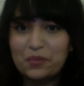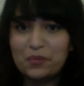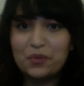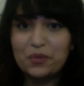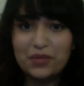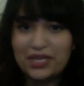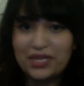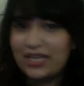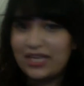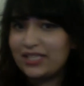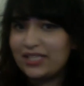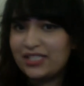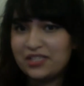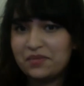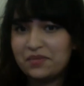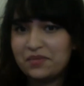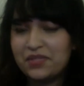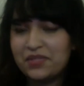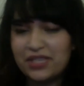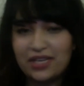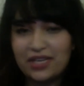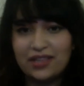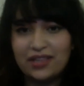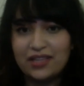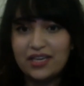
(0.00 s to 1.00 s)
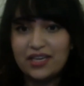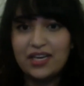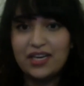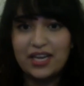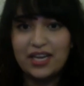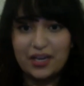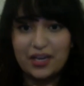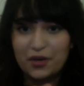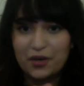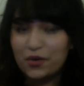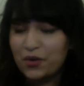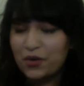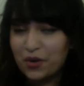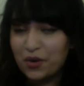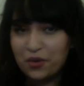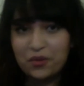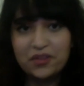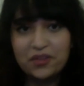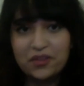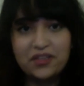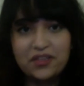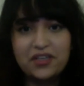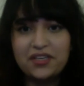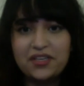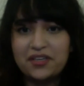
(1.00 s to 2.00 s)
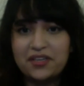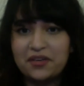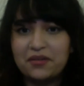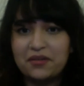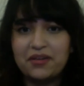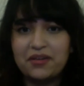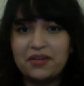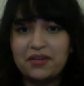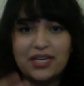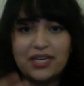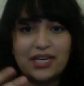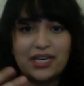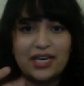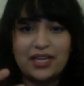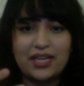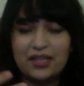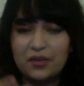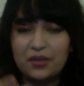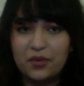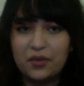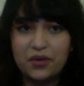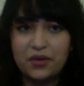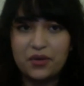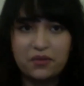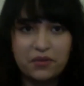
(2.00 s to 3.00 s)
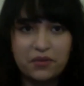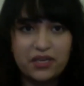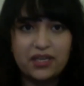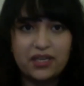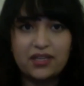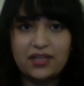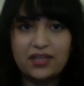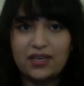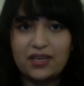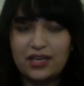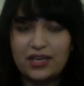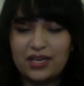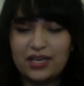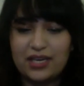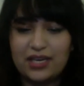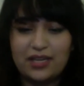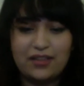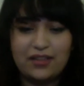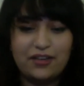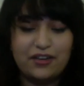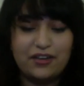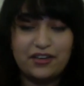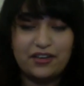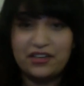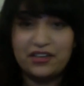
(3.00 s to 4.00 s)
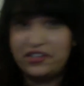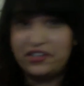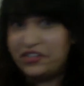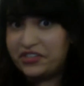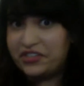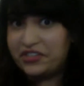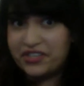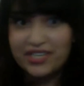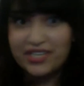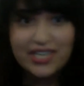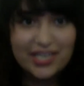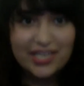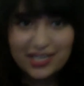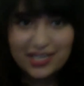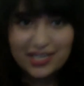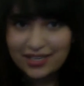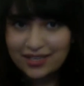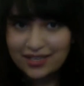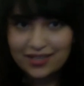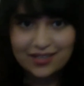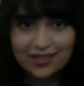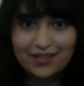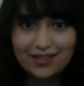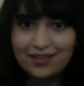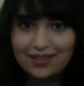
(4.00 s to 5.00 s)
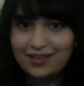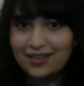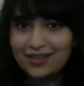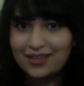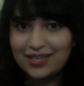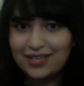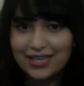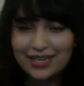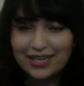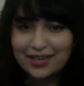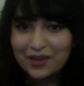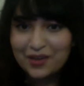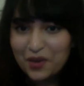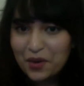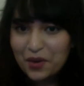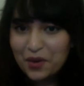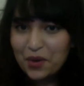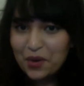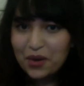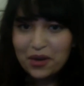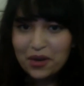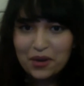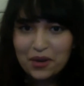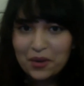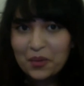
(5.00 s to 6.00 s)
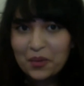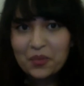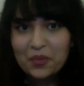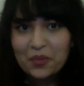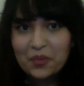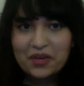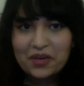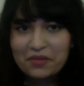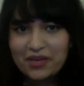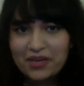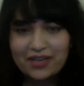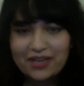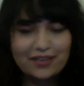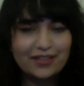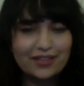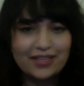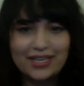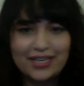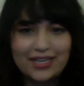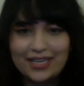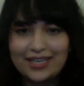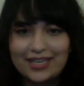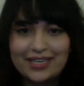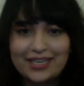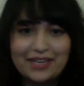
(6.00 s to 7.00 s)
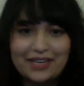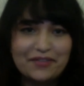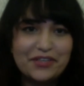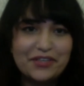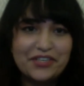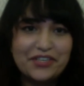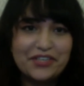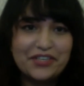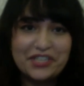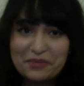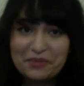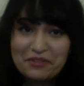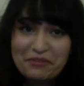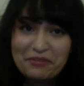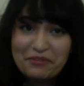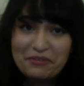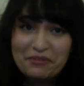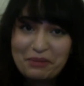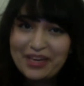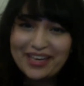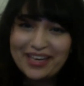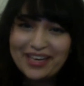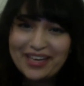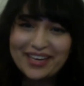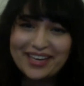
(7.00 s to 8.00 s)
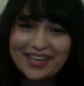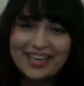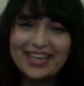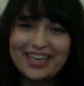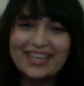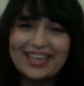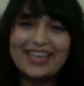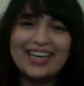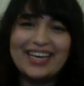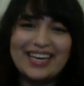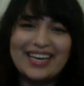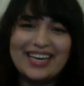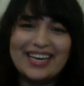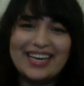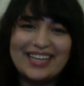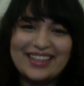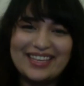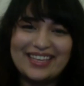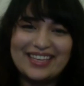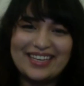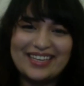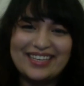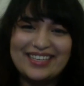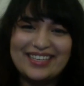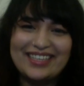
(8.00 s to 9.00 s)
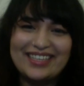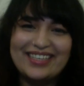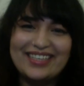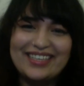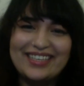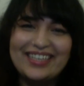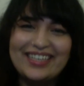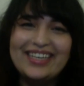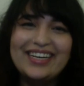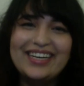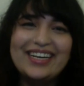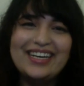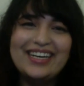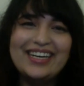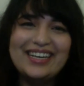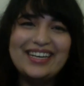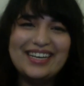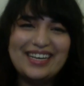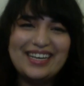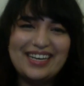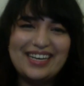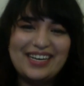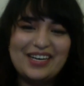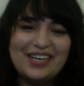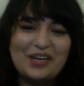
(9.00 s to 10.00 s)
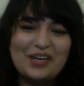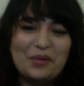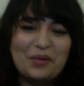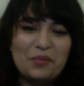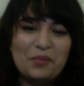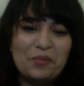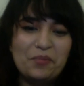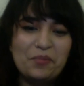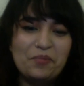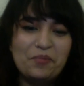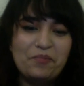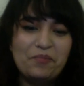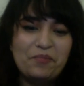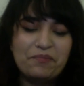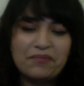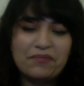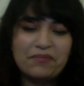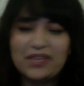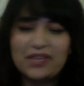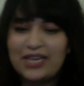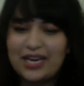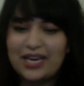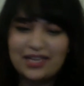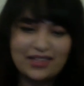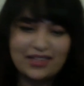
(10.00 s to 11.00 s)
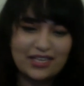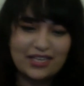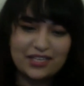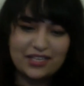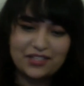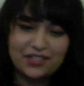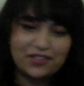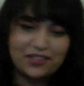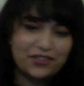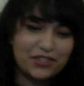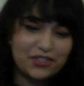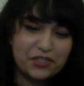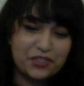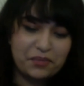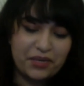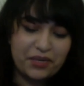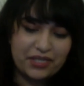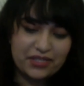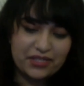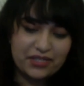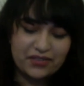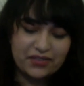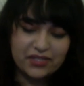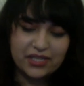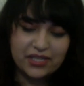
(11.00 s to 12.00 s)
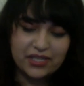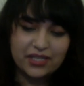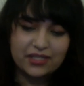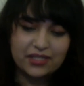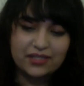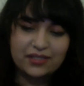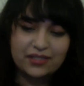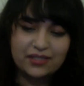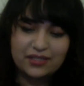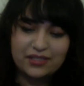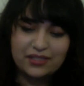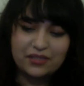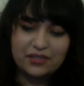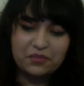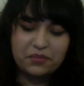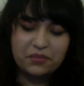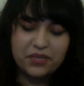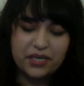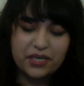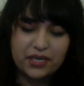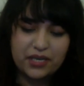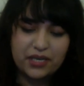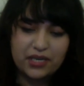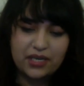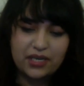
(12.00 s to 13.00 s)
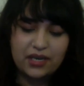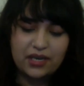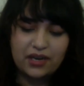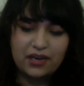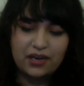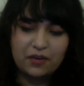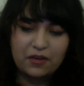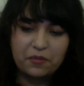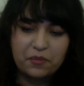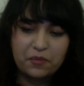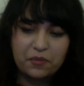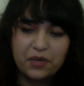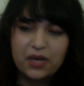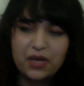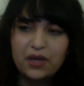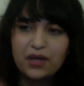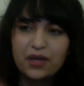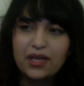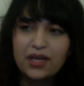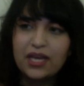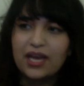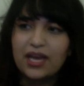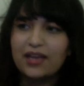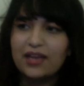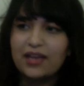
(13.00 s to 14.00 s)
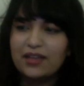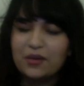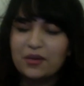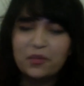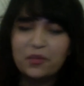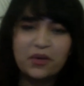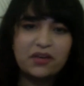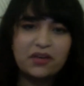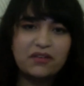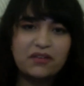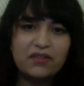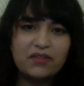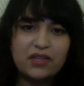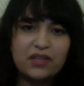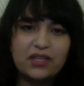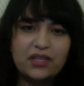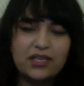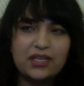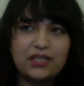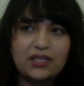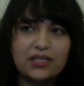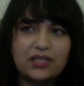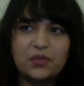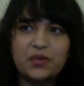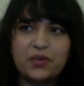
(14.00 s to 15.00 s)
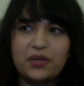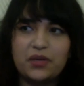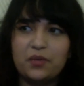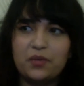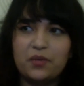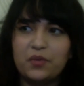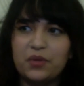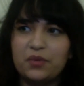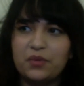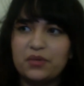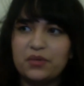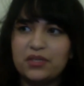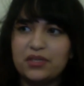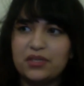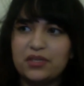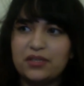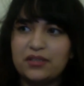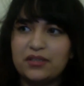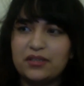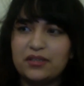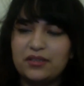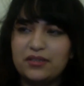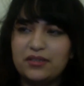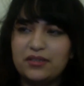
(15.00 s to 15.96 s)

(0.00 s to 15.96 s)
like Tim said, they like know what they're doing and they want to make a thing and they're great at it. They're like way better than I can ever dream of being at their um, their respective skills. But um, I think one of the things when we were